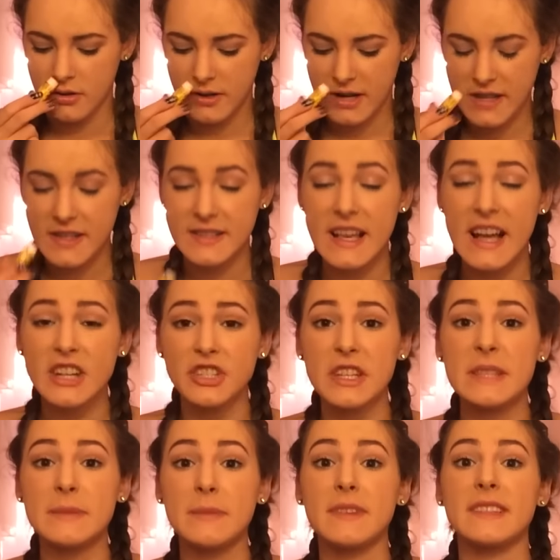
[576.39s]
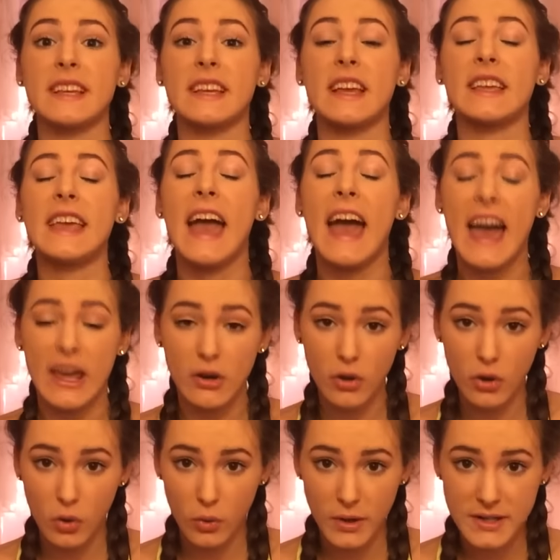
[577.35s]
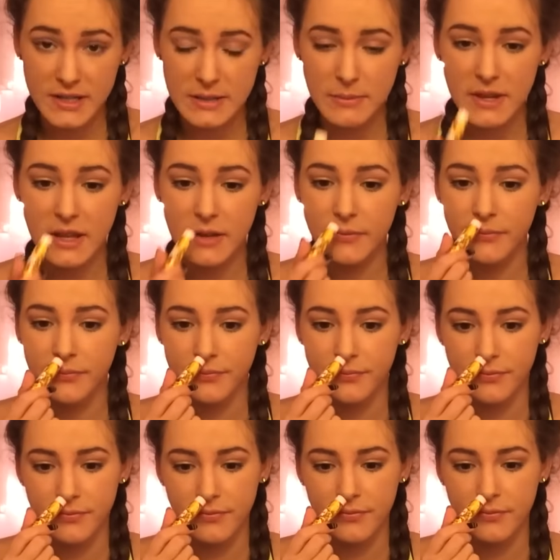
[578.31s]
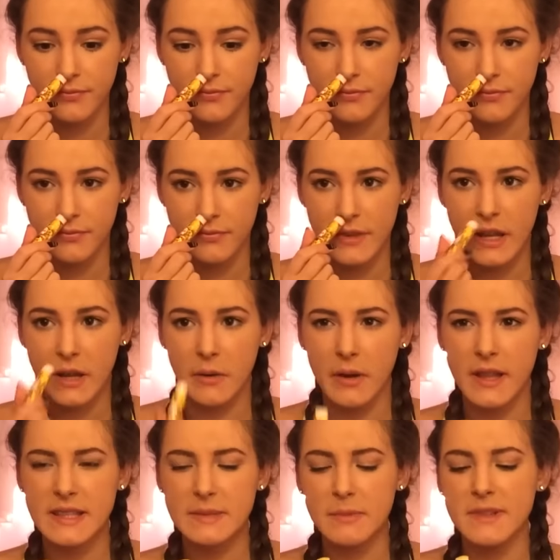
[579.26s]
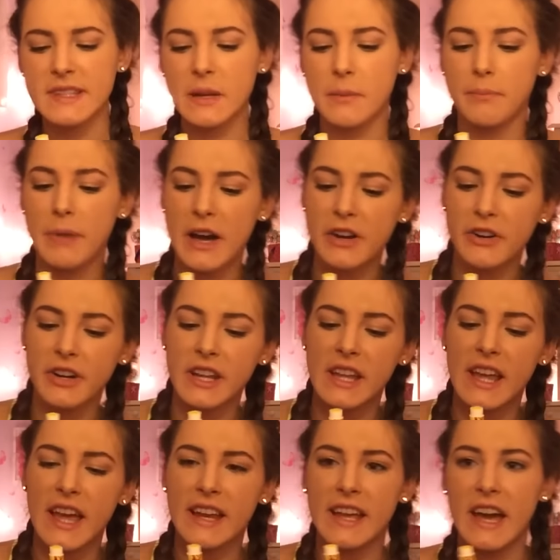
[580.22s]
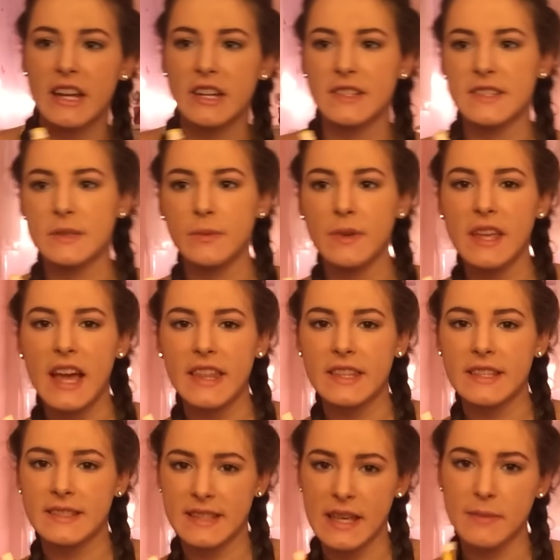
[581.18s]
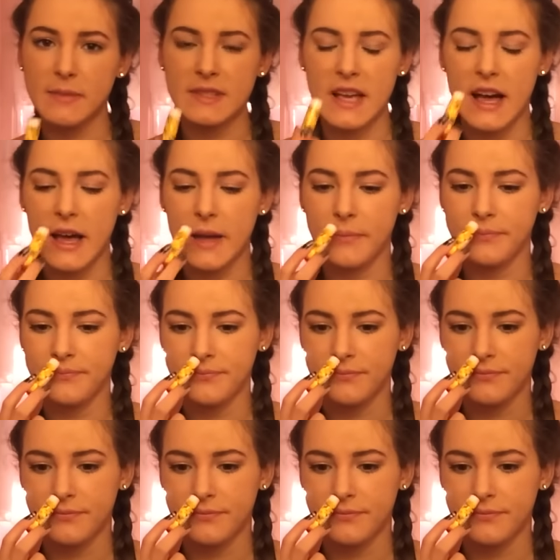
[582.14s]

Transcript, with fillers: Okay, this actually smells like kettle corn to me. Like, it smells like buttery and kind of sweet at the same time.